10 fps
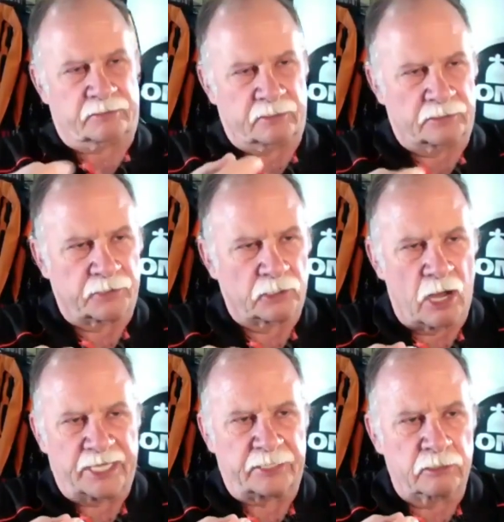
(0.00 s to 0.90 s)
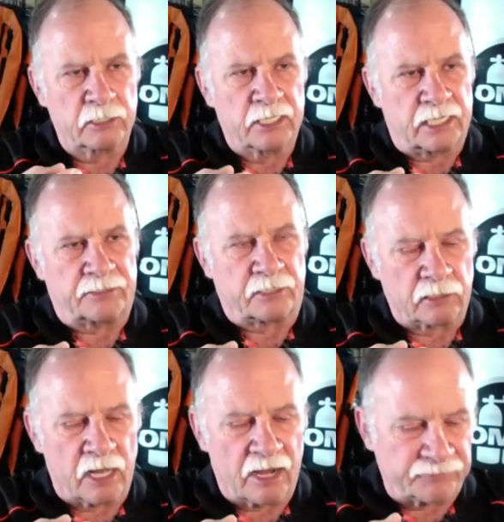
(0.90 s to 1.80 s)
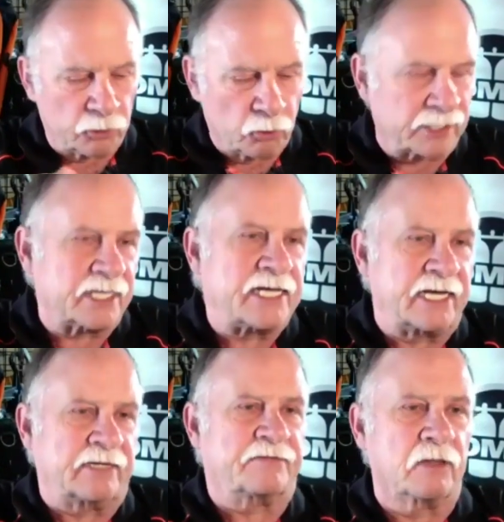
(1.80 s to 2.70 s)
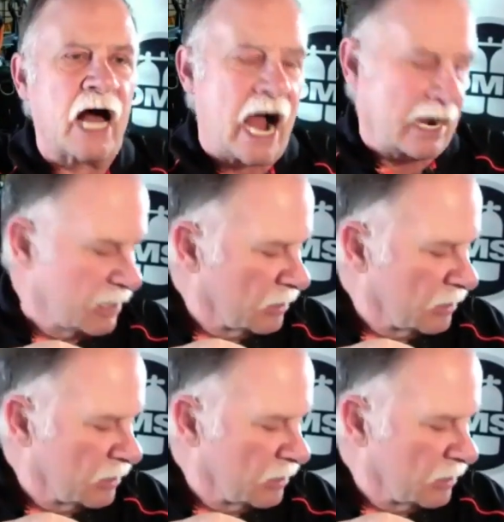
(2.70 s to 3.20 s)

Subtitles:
the liner in the glove in order to get it to lock.